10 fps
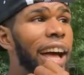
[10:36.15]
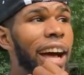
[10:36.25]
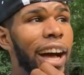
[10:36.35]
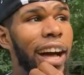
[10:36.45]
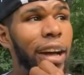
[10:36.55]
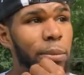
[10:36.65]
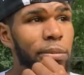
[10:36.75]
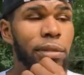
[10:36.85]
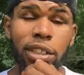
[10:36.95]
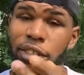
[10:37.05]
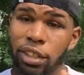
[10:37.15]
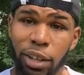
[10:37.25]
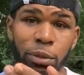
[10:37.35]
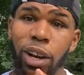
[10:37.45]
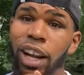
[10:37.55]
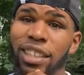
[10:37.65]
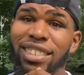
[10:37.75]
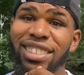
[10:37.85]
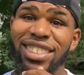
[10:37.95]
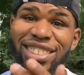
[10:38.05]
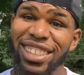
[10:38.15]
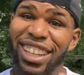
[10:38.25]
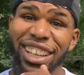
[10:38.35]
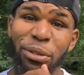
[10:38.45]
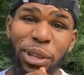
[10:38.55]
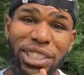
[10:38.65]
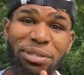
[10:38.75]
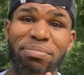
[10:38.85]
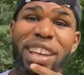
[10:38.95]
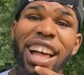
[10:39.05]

Cause you know I'm wise. Got that wisdom.